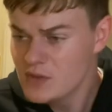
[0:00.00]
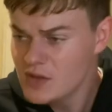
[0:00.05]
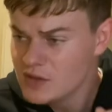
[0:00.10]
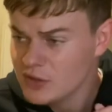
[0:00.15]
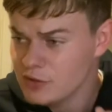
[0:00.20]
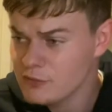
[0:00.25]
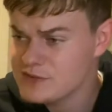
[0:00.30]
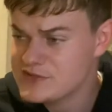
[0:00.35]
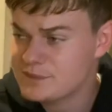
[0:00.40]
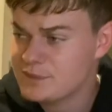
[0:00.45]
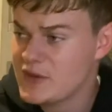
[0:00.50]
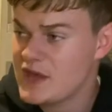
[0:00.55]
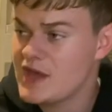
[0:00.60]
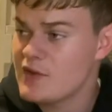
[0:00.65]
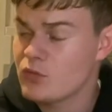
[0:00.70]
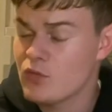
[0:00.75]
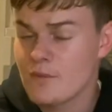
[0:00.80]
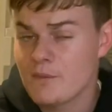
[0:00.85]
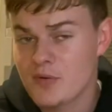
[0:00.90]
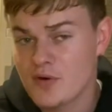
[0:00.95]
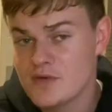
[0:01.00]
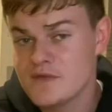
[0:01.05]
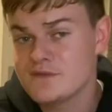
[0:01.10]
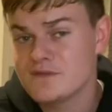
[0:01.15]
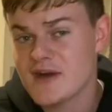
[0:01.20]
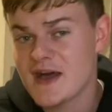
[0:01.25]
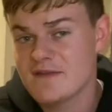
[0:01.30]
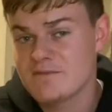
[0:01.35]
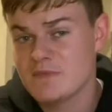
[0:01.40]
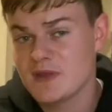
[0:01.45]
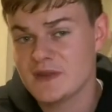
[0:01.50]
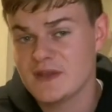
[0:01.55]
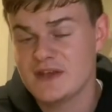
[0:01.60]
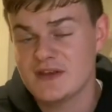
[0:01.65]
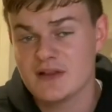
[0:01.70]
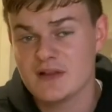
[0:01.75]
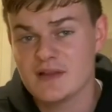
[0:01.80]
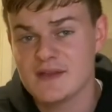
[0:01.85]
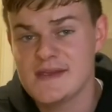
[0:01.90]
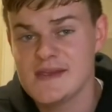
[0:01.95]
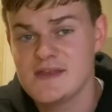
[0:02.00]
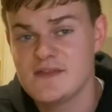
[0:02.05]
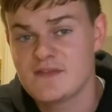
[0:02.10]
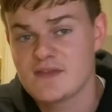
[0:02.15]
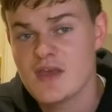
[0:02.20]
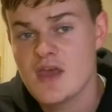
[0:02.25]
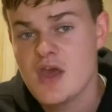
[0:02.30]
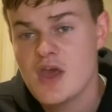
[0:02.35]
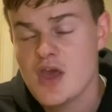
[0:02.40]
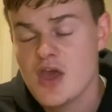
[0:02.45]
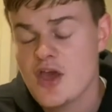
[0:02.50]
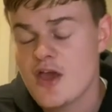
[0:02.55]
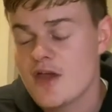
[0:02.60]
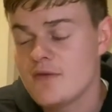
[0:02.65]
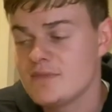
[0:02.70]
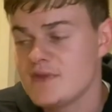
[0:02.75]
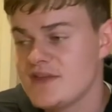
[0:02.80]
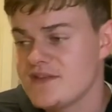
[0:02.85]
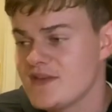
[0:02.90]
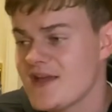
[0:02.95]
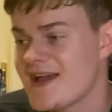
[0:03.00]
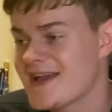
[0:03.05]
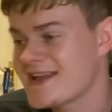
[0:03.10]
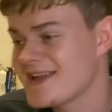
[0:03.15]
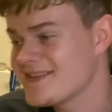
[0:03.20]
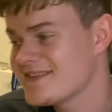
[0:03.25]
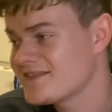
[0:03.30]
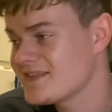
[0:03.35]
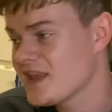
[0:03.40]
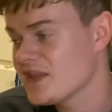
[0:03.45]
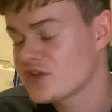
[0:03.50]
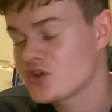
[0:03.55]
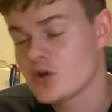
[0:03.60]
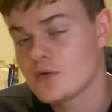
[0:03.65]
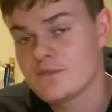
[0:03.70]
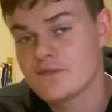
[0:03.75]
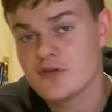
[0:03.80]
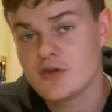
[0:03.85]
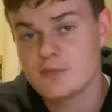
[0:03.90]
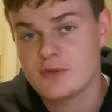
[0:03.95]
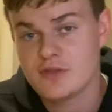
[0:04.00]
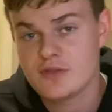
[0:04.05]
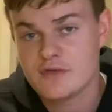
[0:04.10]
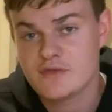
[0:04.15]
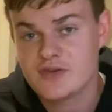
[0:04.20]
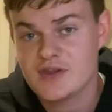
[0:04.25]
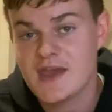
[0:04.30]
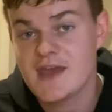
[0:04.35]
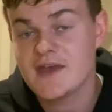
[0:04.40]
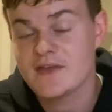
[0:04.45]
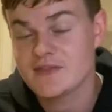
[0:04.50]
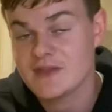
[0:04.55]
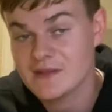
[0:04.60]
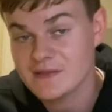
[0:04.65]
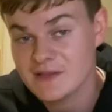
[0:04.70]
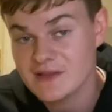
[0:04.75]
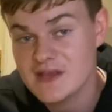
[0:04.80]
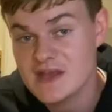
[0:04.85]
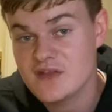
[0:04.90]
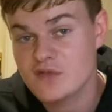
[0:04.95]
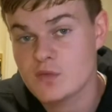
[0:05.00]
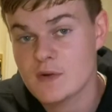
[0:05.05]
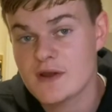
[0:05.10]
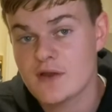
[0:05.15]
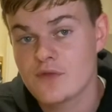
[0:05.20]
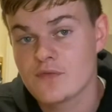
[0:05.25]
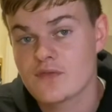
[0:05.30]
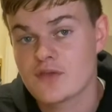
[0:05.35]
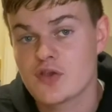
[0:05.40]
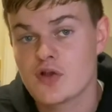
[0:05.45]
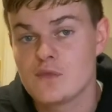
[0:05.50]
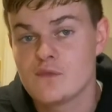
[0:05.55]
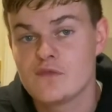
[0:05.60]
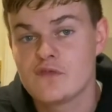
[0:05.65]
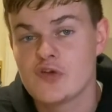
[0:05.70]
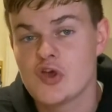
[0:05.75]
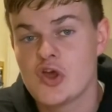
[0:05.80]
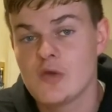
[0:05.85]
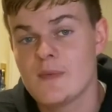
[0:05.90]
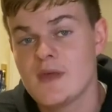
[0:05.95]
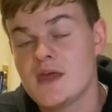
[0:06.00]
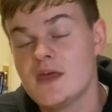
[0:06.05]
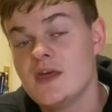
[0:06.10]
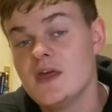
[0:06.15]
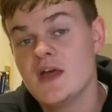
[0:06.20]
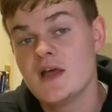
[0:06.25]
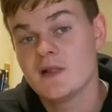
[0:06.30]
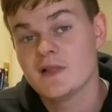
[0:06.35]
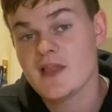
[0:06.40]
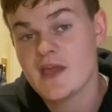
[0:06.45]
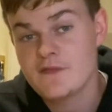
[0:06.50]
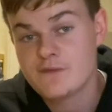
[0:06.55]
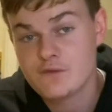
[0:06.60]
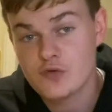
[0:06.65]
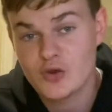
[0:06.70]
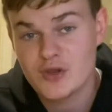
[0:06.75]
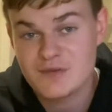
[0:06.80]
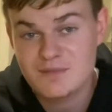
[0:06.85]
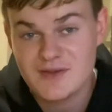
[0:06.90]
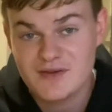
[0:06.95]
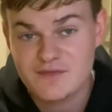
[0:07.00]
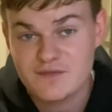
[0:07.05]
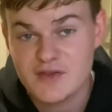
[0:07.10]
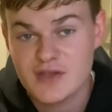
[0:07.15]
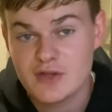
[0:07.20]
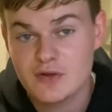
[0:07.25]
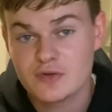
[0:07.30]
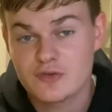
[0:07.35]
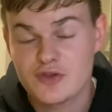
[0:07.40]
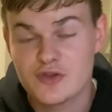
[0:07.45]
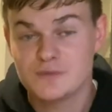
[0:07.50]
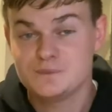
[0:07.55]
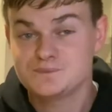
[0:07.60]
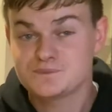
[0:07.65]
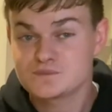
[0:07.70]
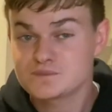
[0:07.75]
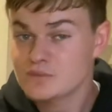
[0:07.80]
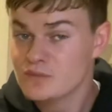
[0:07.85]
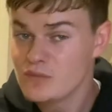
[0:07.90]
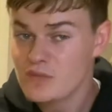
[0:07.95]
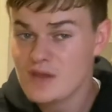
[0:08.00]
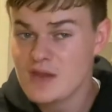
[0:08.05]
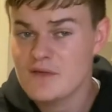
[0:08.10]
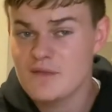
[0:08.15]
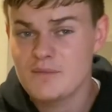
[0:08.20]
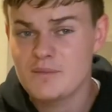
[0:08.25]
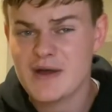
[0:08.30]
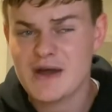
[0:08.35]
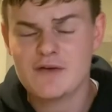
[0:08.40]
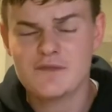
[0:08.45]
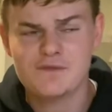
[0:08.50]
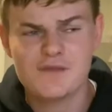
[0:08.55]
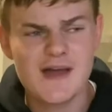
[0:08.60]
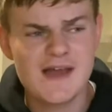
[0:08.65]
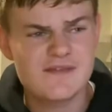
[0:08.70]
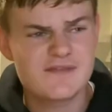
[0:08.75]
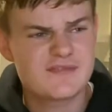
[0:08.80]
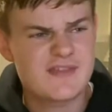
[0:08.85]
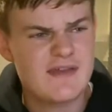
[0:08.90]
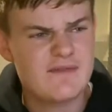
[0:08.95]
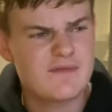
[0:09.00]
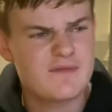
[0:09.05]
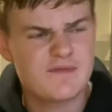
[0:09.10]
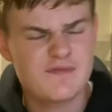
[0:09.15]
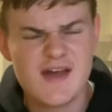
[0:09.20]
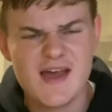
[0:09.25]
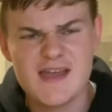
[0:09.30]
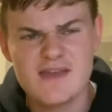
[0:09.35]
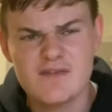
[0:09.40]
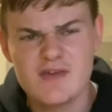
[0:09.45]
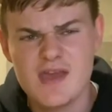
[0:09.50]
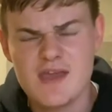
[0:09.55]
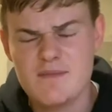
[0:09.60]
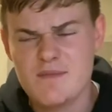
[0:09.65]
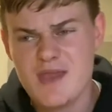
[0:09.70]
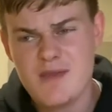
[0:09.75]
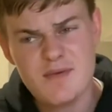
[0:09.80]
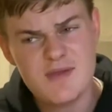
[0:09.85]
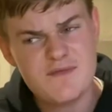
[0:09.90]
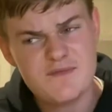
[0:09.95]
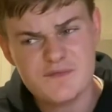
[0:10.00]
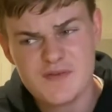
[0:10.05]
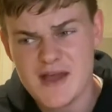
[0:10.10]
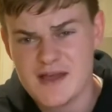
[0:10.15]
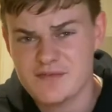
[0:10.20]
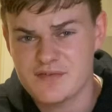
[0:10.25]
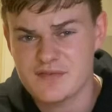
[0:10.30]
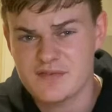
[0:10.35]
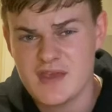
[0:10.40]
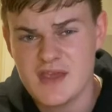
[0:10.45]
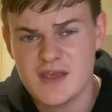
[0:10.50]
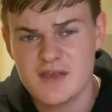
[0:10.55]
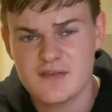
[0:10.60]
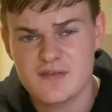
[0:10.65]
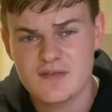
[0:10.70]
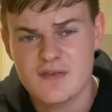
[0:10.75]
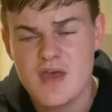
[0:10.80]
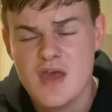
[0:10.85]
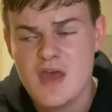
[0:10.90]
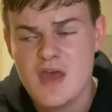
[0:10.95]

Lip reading: Lewis Bate, £1.5 million to Leeds. Nizar Kinsella confirmed it the other day, and then Leeds went on to confirm it. Left-footed midfielder, about 5'7", 5'8", maybe even 5'6".